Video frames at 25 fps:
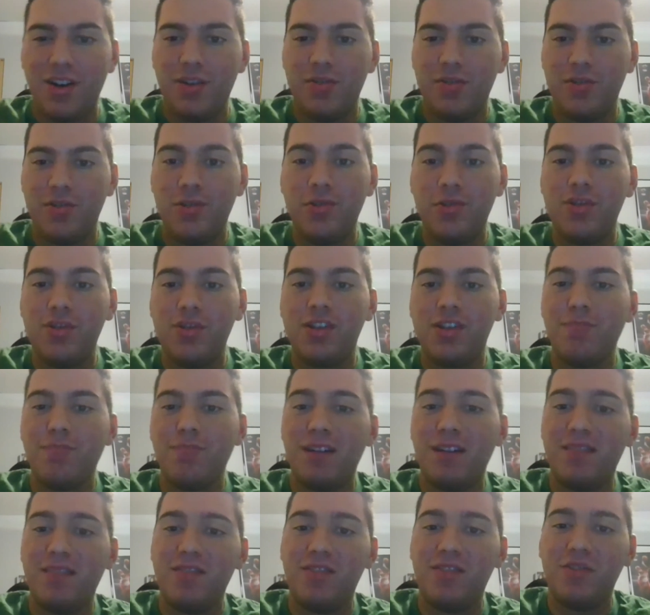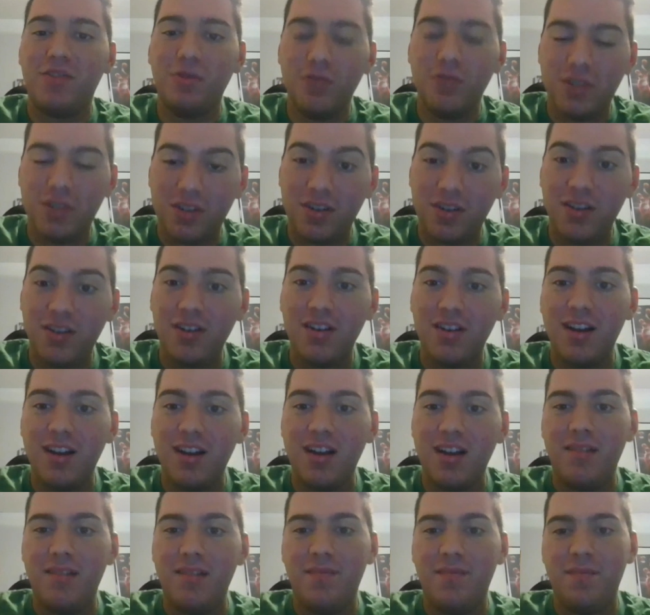Juju Smith-Schuster,
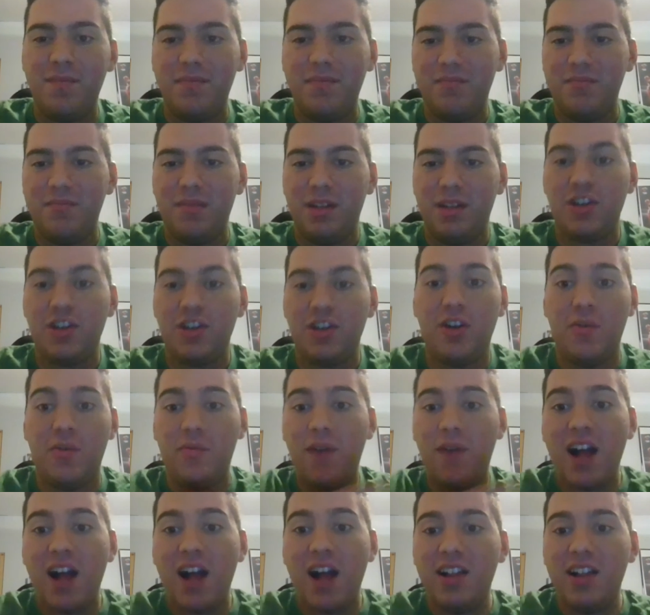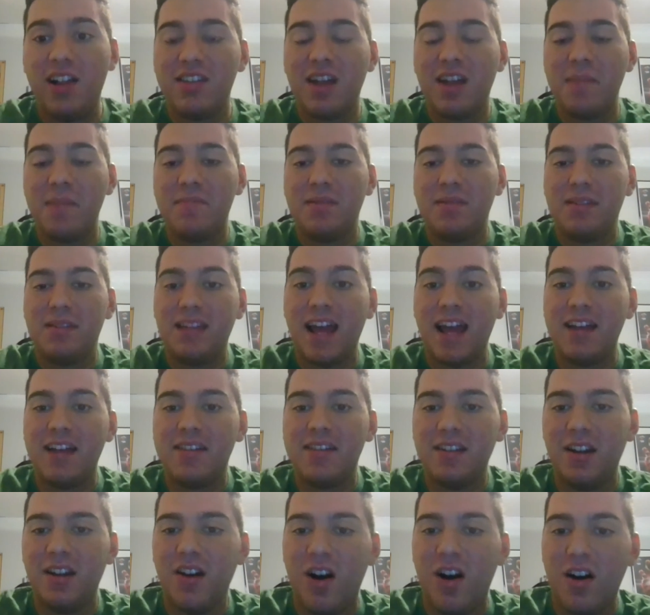he's gonna finally stop
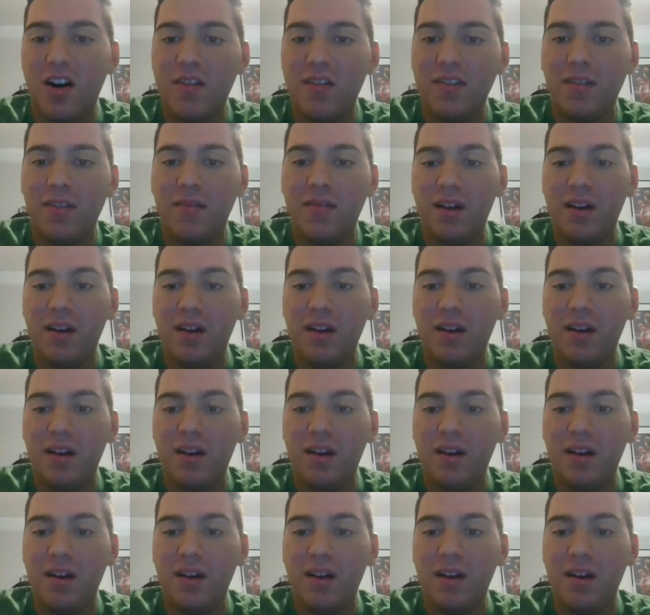dancing on the